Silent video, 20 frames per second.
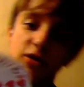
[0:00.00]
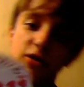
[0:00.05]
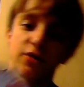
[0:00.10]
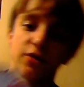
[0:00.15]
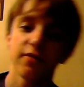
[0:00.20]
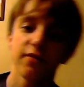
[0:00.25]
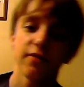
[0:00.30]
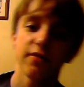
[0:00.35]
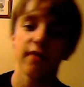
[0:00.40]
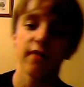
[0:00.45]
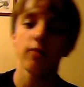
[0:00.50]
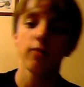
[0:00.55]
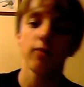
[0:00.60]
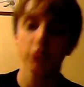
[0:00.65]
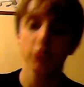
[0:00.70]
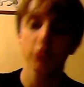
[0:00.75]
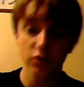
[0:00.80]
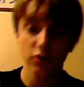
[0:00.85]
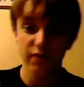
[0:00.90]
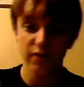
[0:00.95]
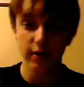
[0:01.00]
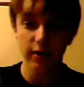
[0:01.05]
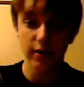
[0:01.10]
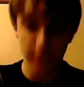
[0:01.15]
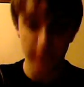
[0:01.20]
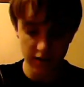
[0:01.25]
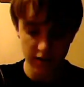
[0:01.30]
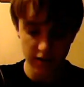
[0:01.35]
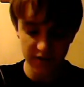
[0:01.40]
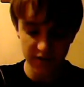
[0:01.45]
of the fan, which looks very
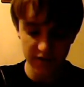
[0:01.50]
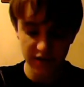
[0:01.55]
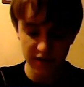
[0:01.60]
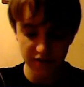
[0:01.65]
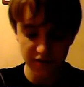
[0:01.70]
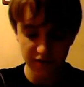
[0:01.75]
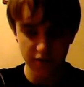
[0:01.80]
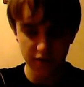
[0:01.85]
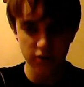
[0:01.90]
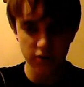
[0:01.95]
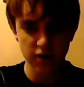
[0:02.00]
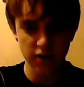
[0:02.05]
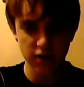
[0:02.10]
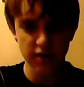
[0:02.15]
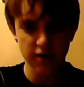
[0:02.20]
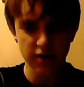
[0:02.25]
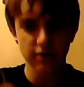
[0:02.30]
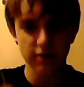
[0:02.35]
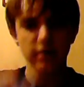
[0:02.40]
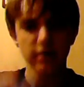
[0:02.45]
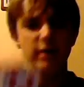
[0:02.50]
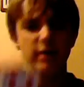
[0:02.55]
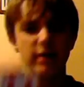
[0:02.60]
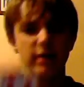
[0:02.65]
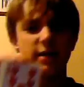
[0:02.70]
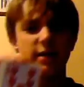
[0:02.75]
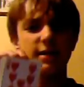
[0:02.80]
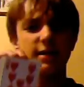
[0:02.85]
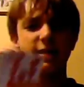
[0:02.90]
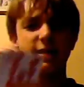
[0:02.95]
impressive, and as far as I can
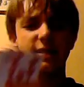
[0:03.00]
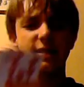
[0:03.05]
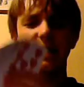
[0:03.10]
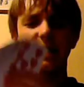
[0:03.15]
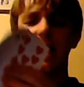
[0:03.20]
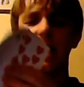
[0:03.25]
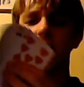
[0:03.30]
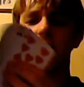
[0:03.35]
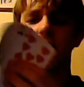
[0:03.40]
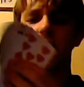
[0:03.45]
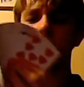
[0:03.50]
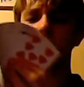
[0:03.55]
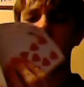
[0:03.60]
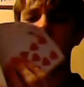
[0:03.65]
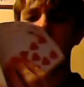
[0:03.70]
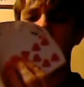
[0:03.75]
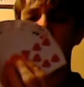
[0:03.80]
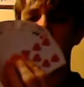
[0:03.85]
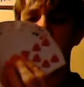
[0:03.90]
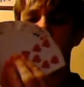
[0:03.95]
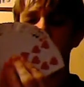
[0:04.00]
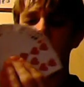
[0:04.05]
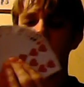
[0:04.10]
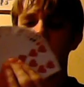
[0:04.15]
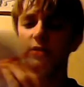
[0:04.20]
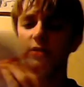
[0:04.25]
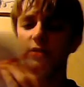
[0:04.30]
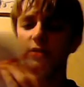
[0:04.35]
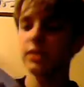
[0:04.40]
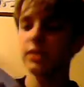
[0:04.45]
tell, it seems to
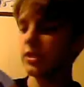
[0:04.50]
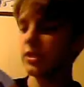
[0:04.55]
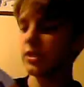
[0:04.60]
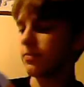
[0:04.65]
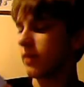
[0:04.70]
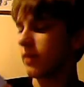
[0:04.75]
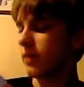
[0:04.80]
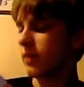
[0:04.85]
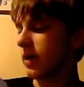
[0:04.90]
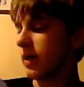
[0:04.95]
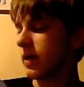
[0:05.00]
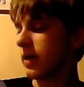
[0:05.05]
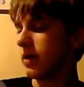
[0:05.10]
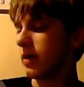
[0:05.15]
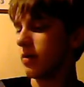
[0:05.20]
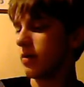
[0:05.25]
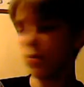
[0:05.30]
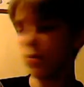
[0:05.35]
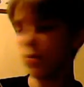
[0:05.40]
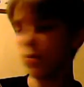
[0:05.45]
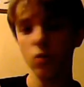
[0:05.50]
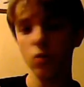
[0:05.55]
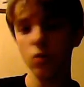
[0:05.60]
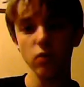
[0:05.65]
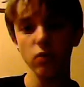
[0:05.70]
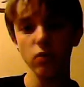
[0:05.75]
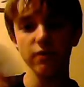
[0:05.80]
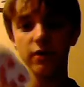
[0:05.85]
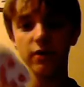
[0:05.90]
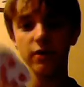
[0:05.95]
display all
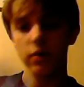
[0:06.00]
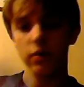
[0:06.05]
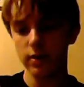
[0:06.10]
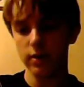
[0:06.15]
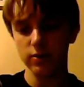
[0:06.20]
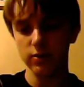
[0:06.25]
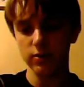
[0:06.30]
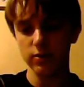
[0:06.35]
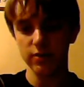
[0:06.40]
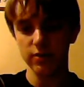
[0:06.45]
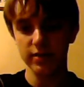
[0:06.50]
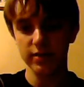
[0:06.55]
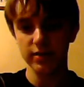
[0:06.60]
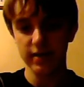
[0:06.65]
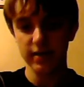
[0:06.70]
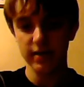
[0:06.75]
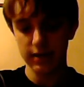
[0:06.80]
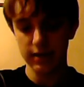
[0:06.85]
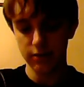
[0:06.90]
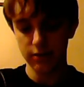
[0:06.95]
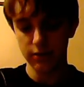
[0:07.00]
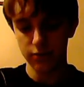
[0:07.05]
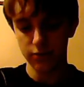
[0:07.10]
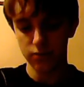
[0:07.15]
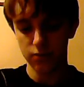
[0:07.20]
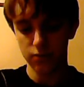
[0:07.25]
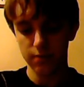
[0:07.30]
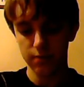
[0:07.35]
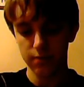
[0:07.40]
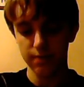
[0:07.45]
of the. That wasn't a particularly good
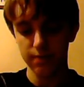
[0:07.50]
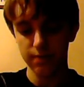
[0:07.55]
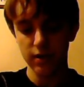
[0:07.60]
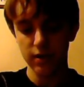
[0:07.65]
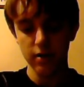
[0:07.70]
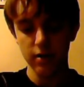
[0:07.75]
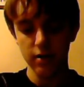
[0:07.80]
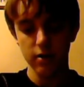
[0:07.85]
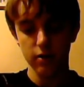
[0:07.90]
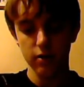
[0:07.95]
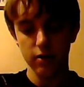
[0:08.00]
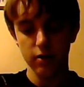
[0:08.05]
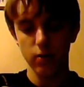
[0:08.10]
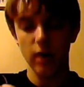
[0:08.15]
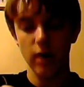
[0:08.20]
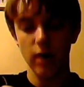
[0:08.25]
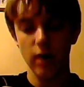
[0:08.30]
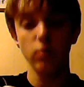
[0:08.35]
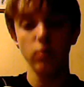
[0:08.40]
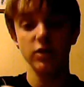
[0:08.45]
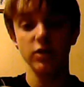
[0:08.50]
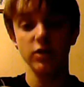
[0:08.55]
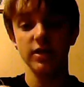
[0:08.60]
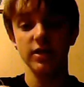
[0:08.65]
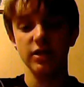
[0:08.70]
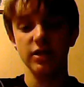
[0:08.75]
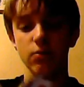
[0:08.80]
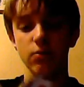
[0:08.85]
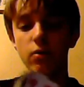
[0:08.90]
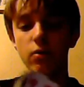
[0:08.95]
one. Well, it was a
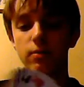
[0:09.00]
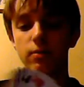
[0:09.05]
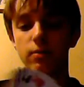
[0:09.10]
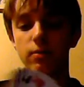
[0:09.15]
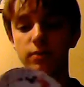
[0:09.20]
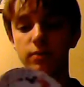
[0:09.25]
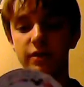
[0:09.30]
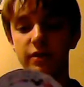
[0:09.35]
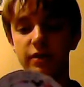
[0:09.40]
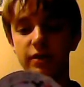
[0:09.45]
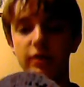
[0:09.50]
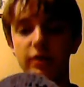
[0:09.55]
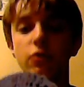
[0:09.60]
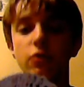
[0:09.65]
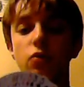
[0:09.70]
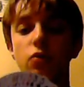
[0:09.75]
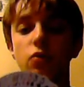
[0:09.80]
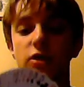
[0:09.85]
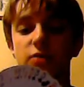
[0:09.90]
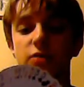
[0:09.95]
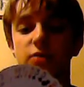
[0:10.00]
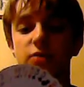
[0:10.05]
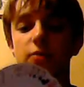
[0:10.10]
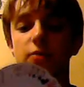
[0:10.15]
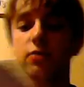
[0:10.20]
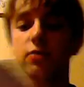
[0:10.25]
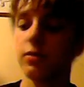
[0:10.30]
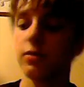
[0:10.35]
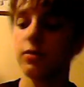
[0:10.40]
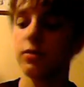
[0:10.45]
decent one, nothing that an audience member
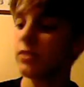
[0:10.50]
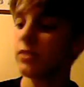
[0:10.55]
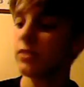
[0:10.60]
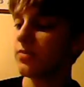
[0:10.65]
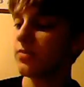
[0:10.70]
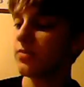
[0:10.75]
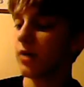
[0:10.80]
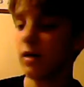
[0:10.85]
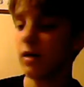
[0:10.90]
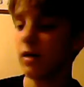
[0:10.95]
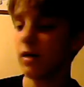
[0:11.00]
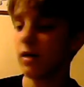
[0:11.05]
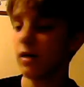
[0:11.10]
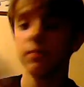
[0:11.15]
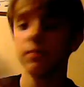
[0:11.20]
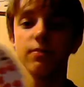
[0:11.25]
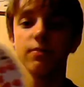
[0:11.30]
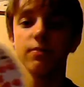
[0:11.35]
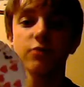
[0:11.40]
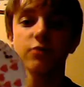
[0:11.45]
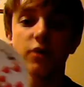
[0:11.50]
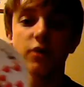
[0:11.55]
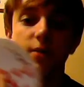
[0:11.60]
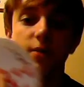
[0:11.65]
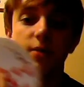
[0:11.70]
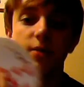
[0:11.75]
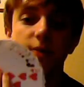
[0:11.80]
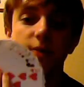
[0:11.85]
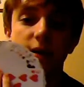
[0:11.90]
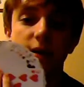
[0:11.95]
would notice, but I'm trying to
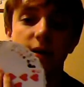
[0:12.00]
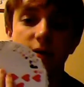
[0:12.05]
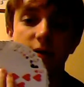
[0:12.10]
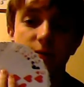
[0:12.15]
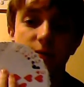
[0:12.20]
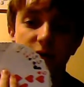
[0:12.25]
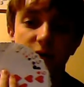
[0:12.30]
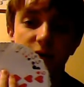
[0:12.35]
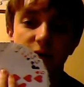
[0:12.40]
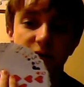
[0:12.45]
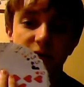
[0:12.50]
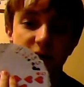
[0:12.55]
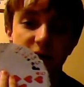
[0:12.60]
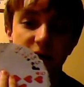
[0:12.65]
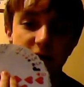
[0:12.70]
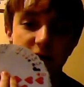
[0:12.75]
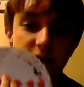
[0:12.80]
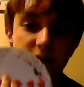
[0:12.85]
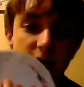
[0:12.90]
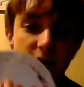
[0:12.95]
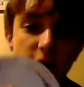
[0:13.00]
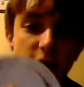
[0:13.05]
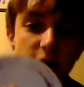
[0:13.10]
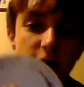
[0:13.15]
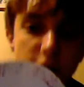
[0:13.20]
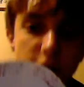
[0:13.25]
get it perfected now. You